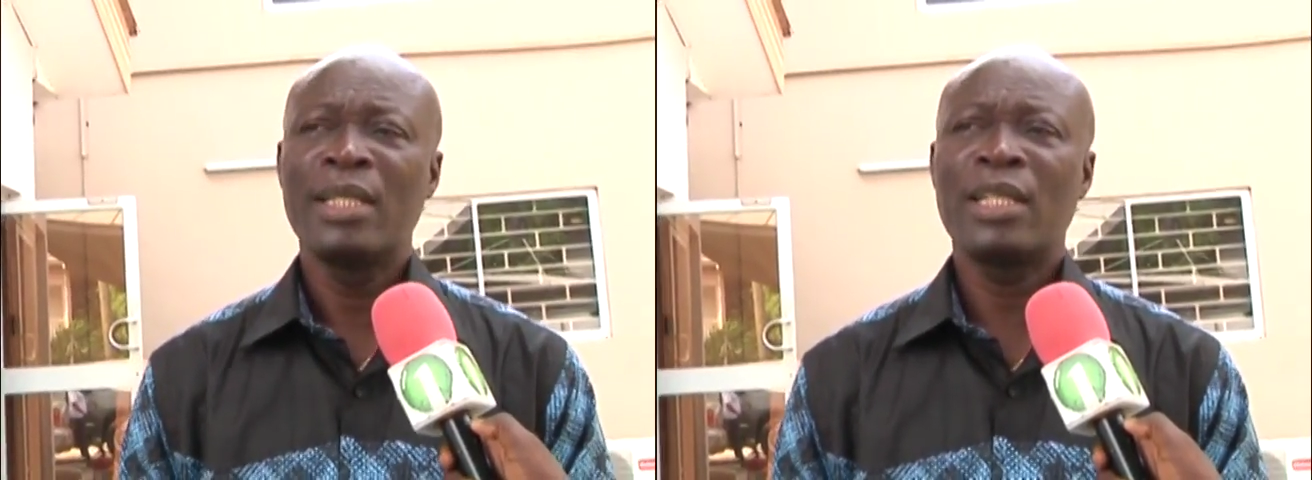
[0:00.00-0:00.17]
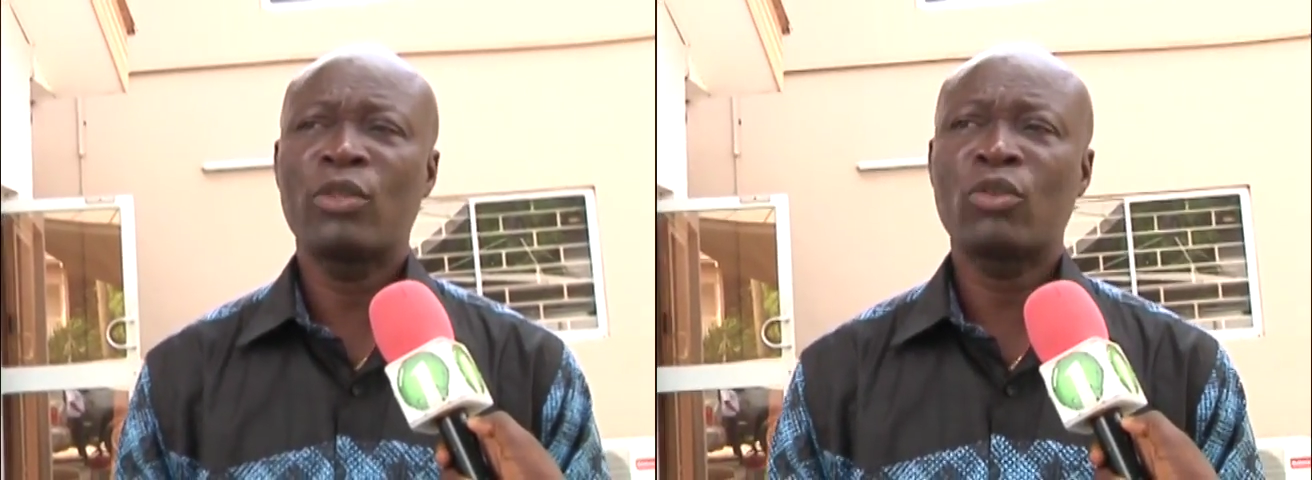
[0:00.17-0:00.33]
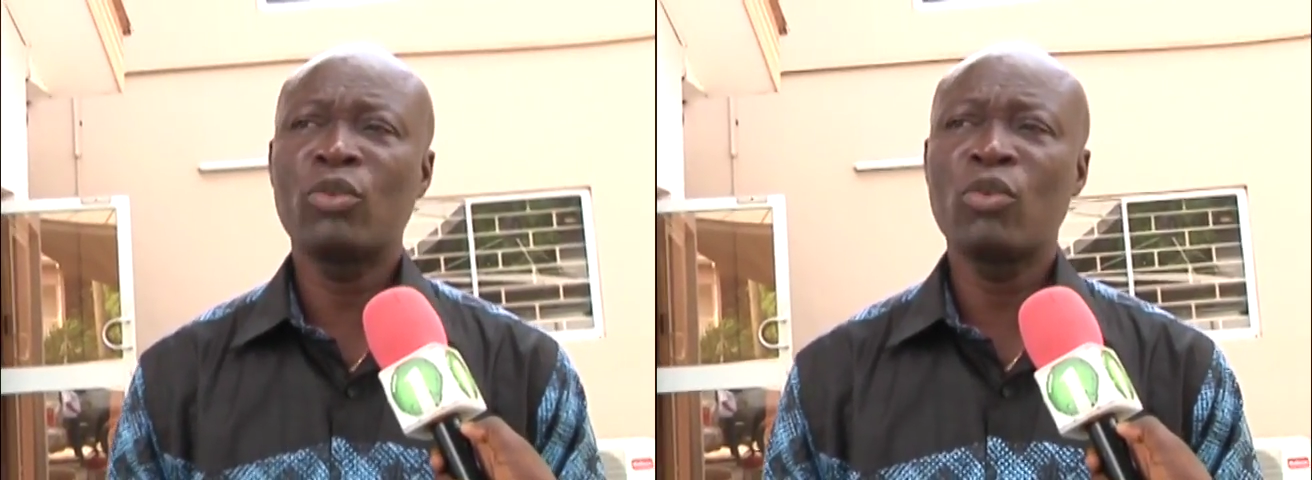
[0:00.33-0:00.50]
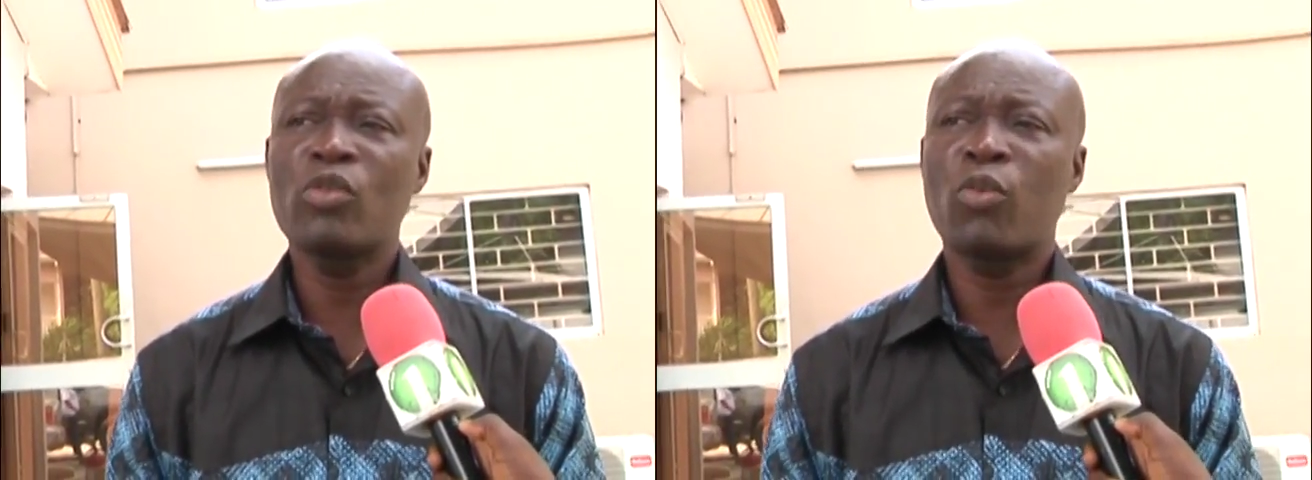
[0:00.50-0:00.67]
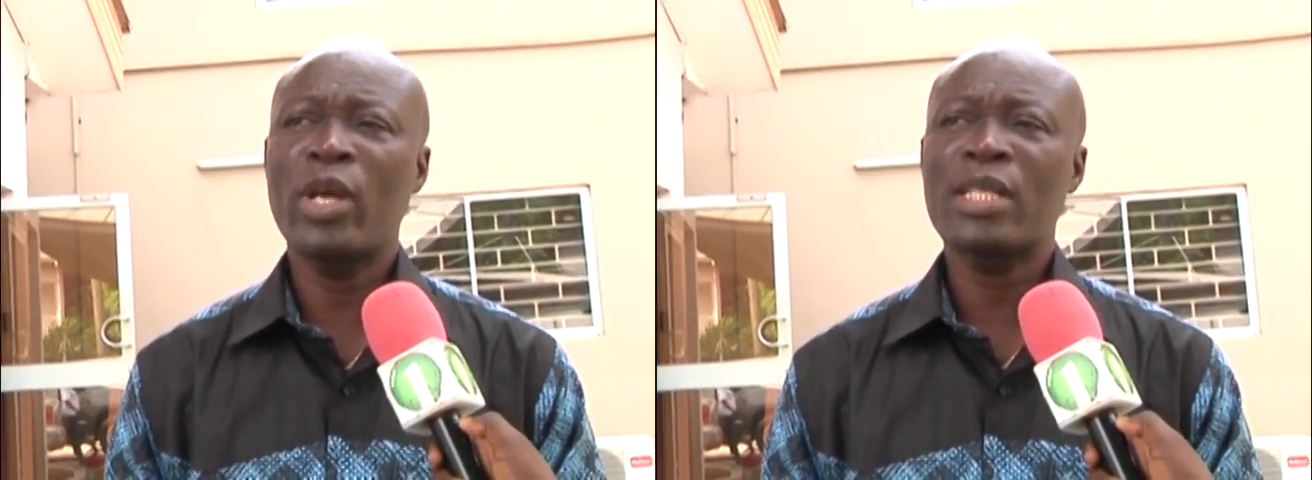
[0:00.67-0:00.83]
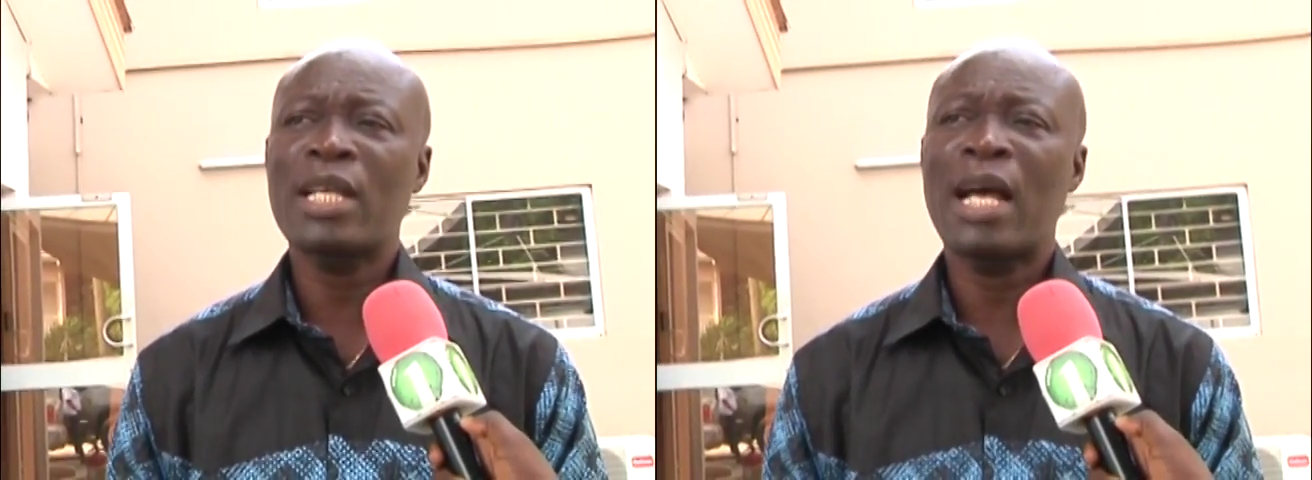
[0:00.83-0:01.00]
they thought those
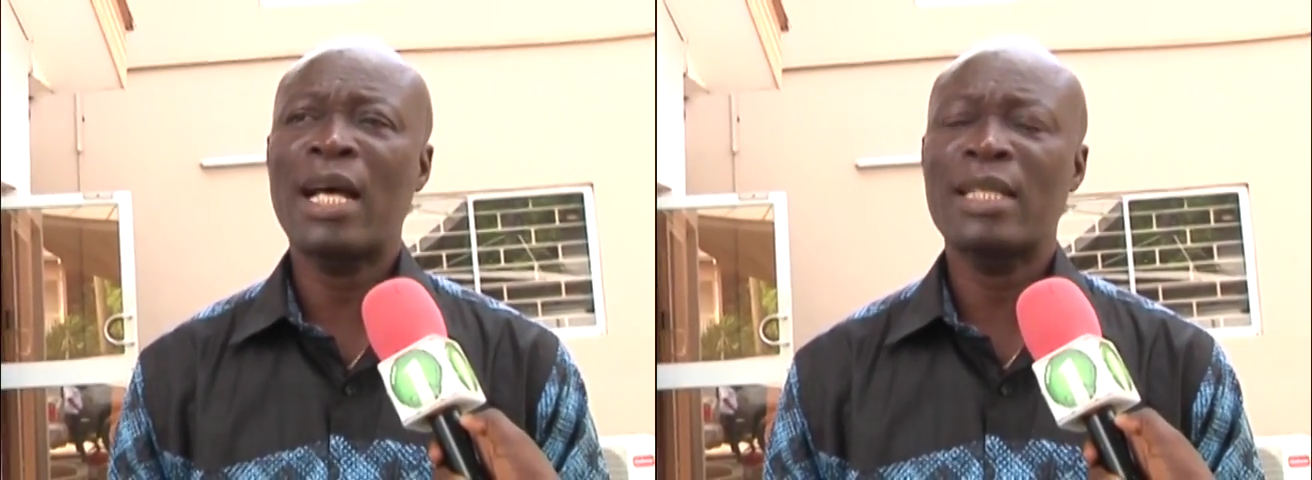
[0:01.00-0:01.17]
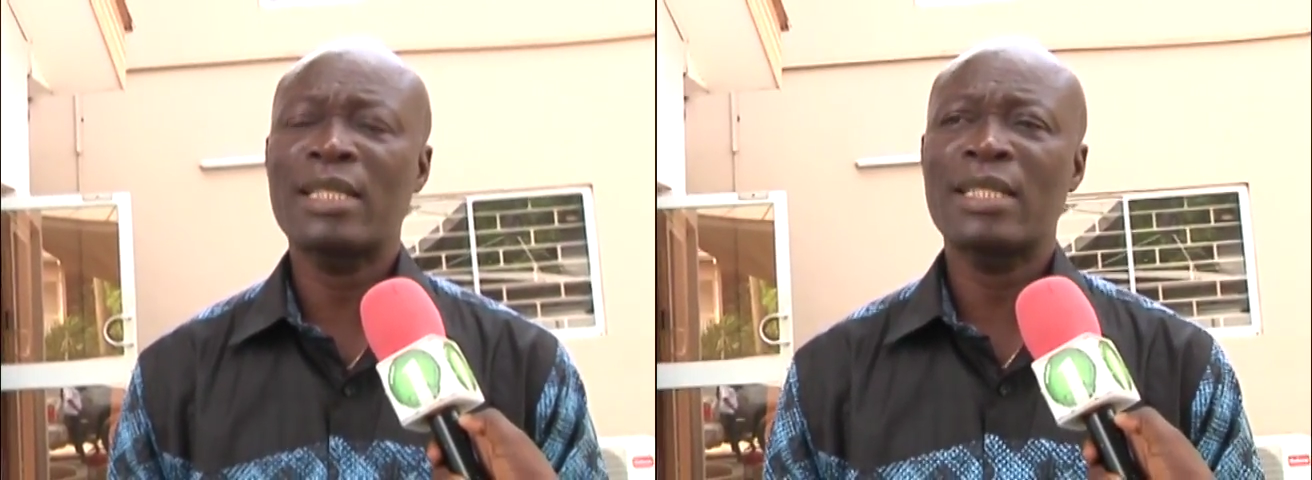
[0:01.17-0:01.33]
boys had